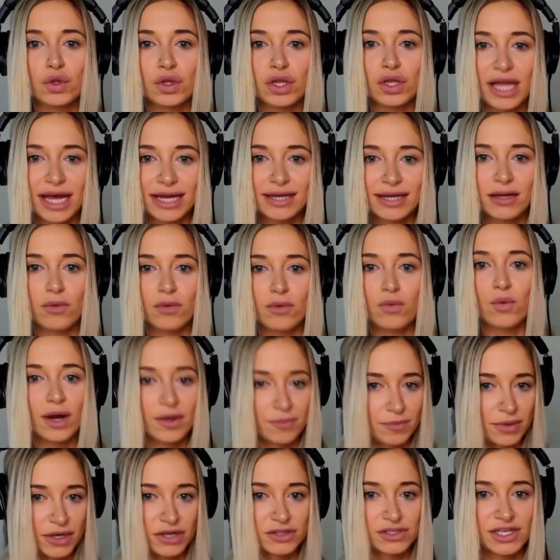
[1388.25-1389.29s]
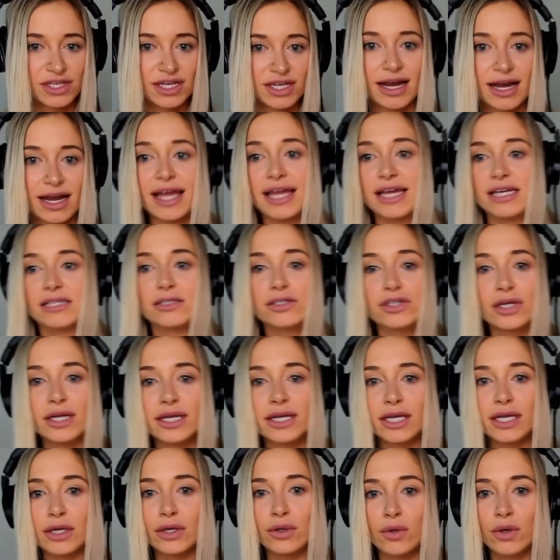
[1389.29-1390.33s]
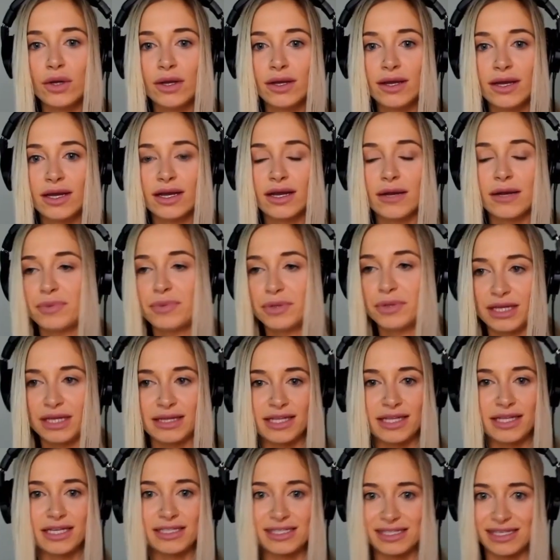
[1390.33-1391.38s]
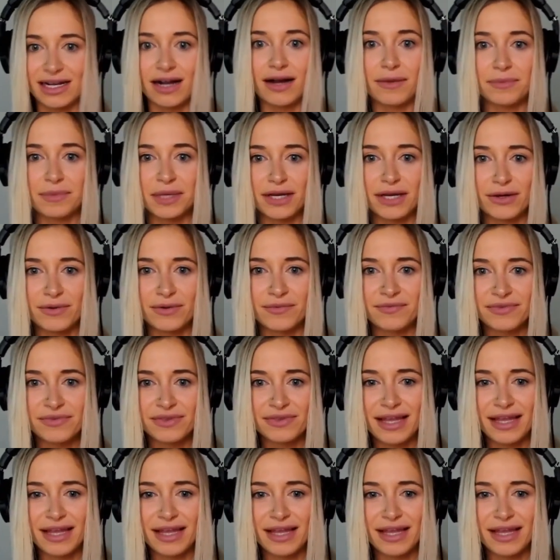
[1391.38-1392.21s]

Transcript: let one person not answering you completely stop you.